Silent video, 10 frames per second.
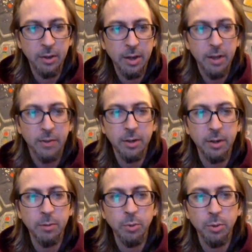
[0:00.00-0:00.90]
it's going to
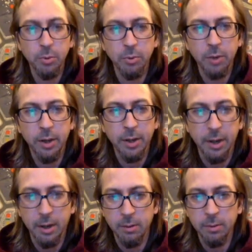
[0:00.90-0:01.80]
produce an
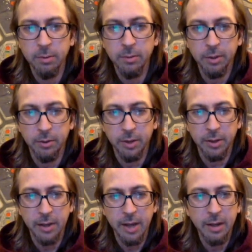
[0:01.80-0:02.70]
error, just like
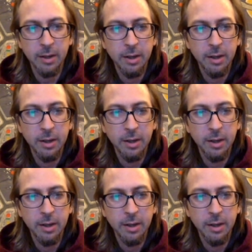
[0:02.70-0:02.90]
that.